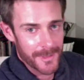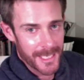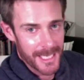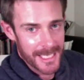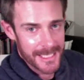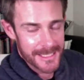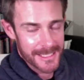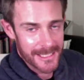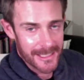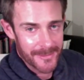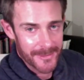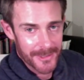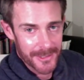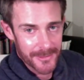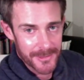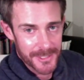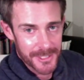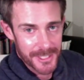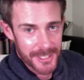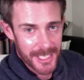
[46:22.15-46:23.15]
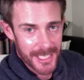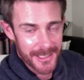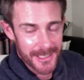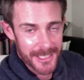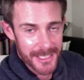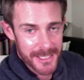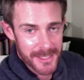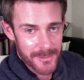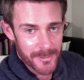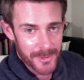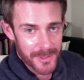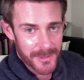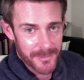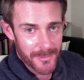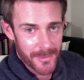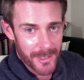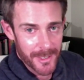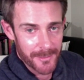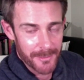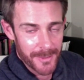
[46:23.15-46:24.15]
the last thing I'm going to do is share this with
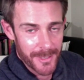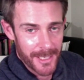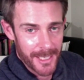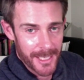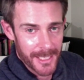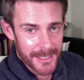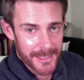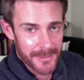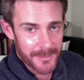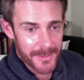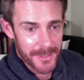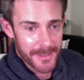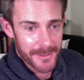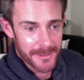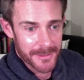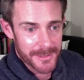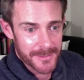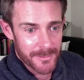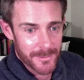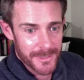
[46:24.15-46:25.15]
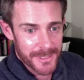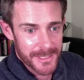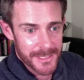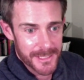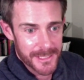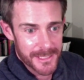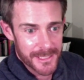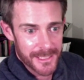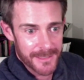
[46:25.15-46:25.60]
my partner because what's this,